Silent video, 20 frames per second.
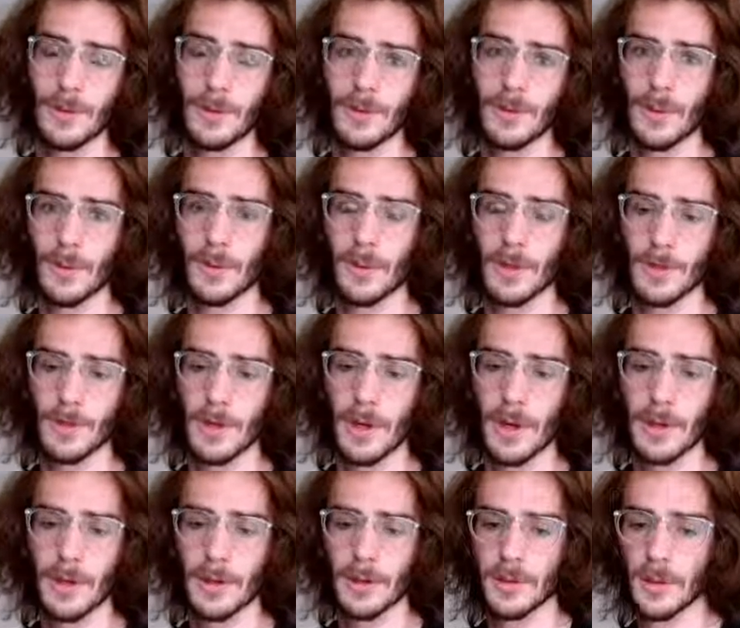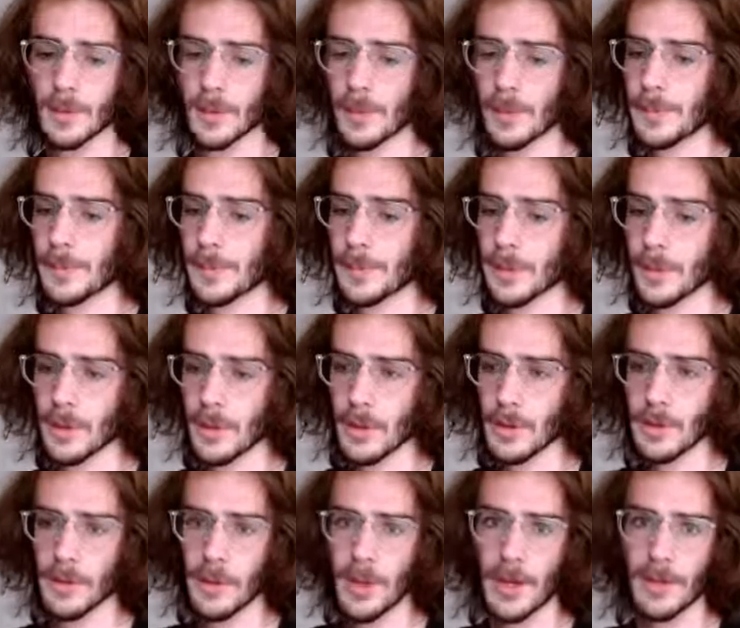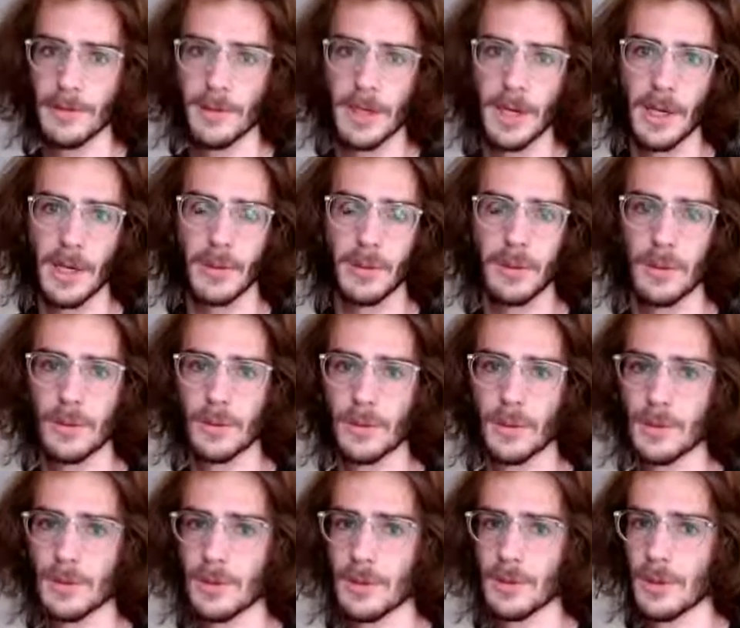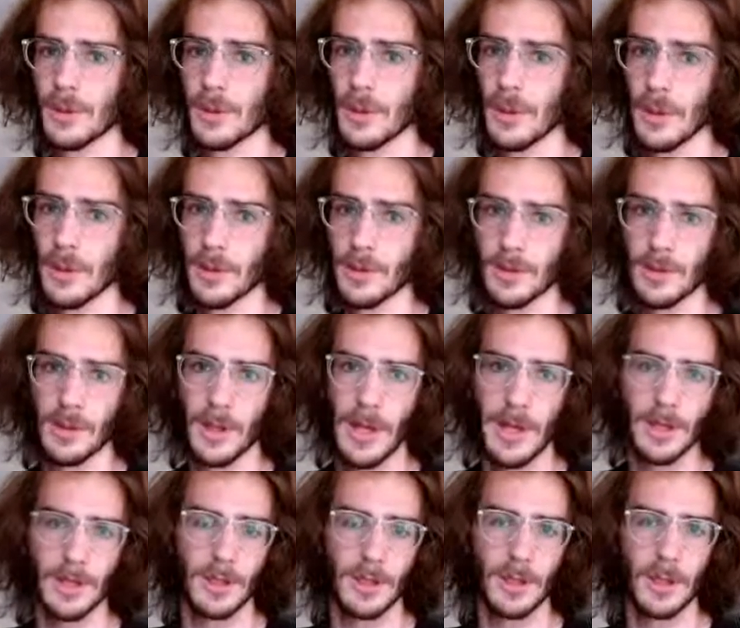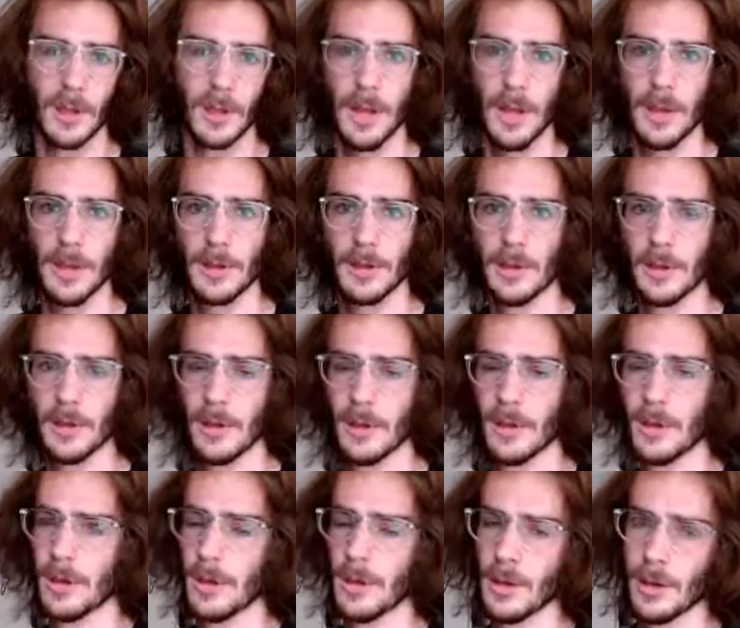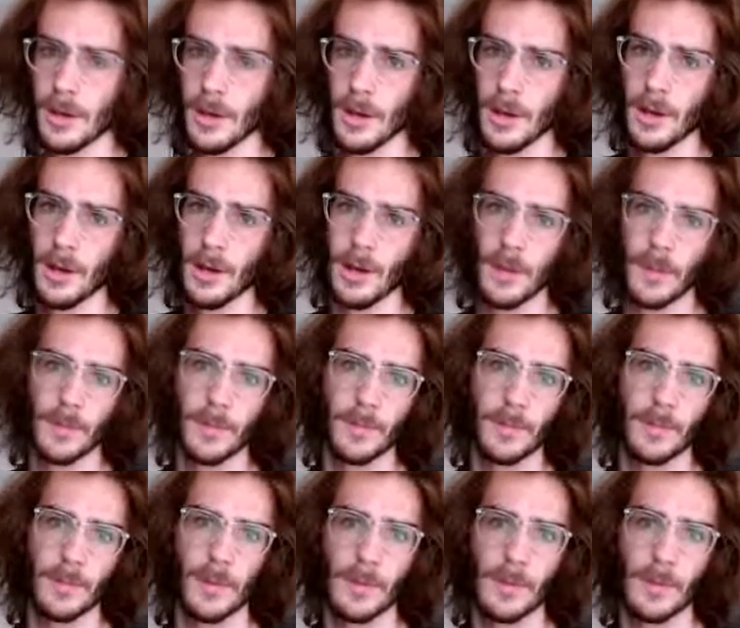It's like when you're talking to someone in the live chat, you can use the /connect um,